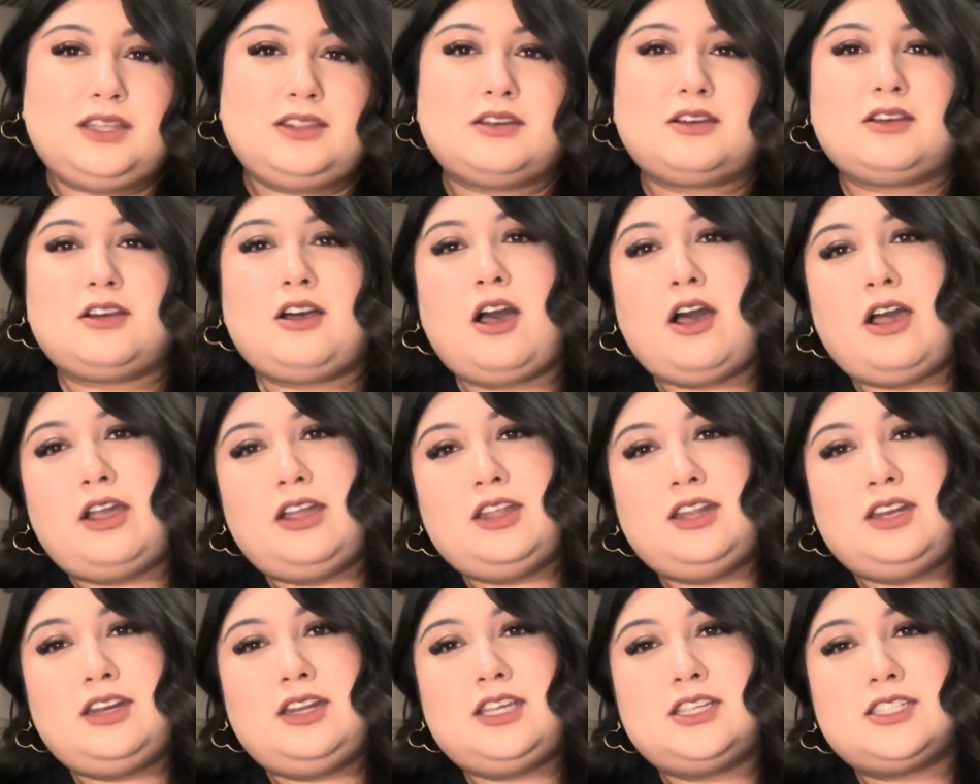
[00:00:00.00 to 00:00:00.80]
The
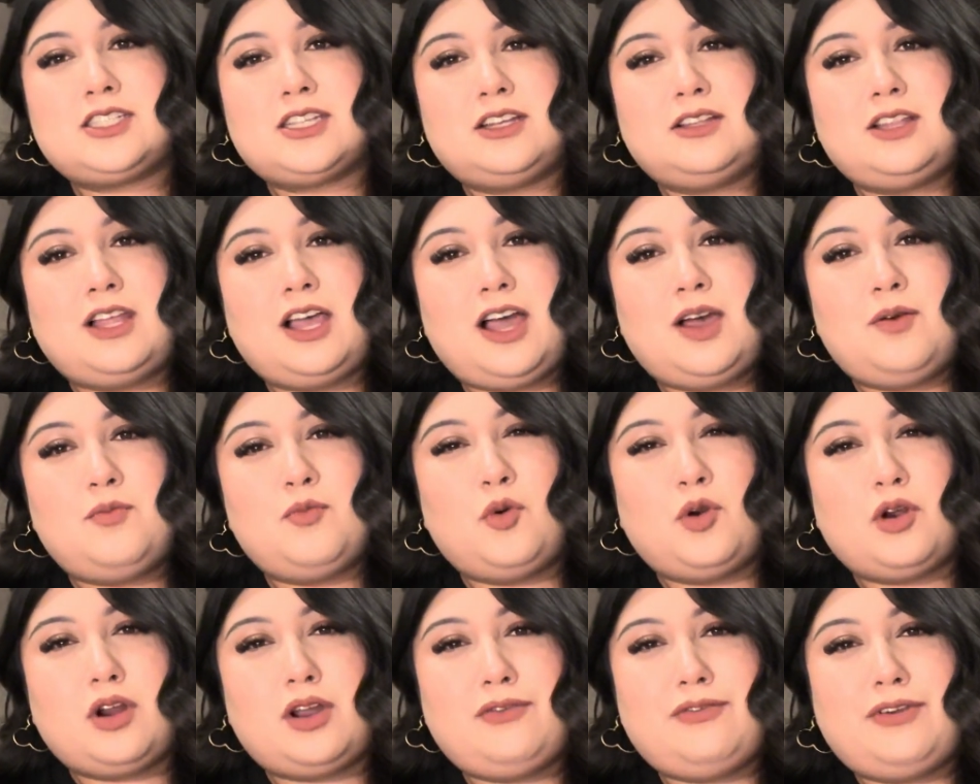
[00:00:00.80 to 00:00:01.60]
cotton is a lot
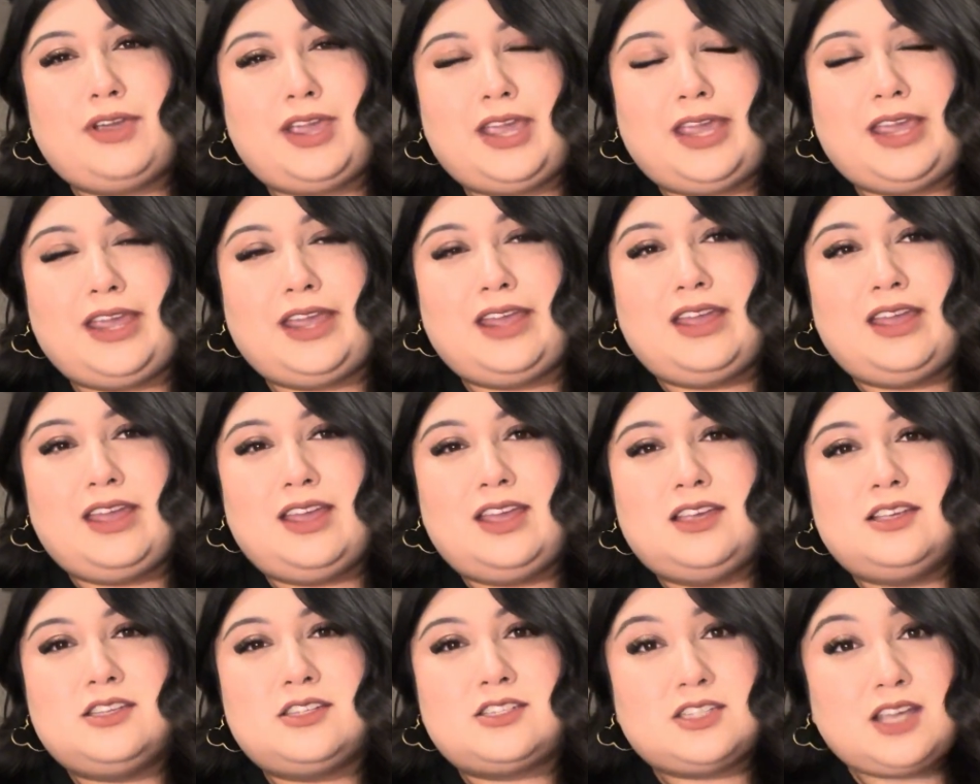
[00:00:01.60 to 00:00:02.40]
more of a
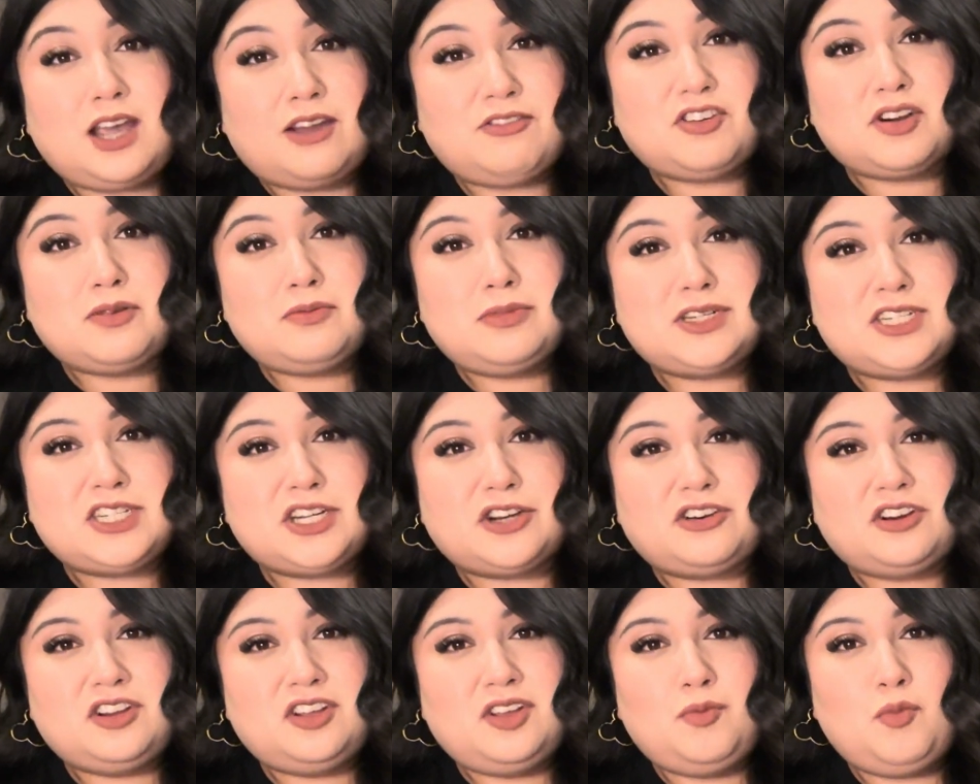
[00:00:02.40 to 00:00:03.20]
softer
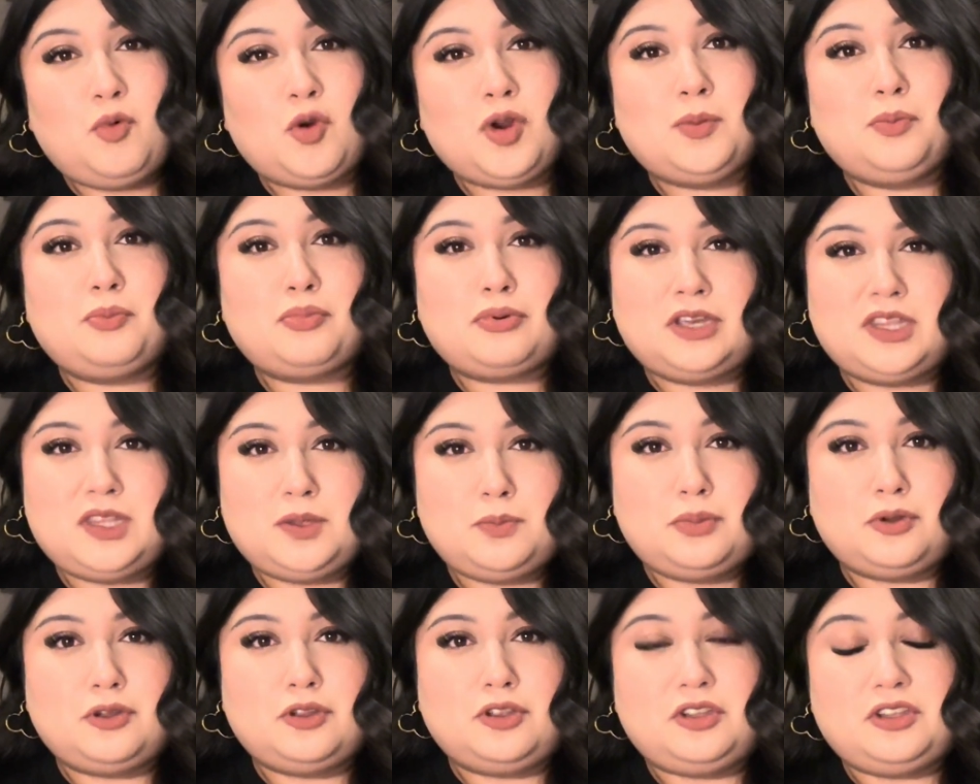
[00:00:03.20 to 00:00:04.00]
material, more
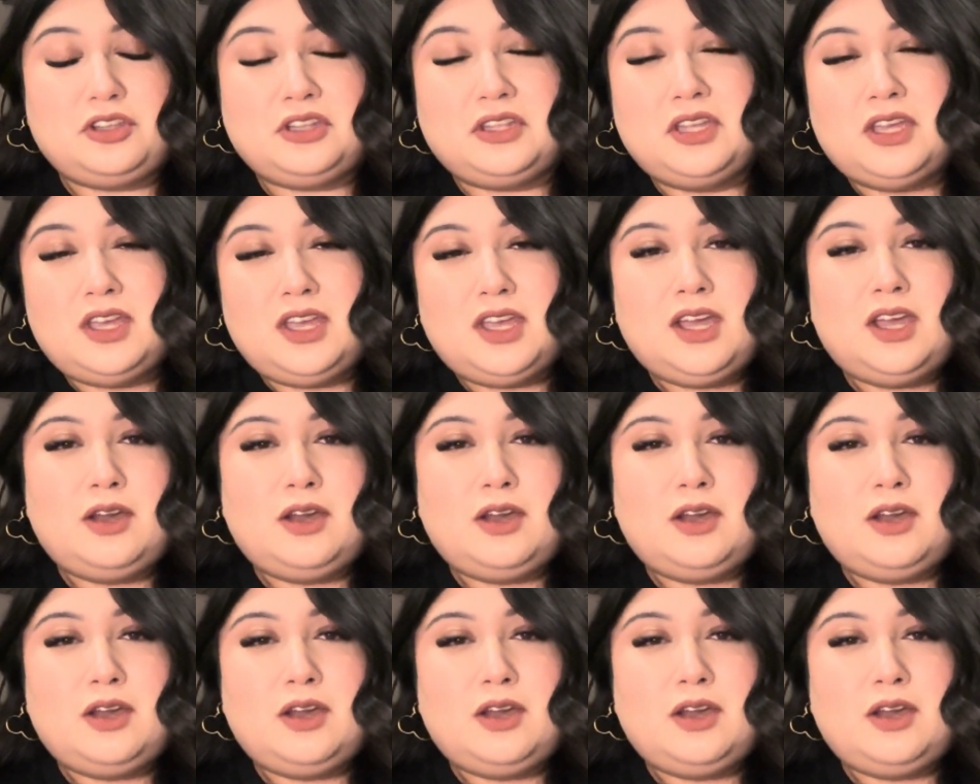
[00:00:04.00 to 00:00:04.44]
breathable,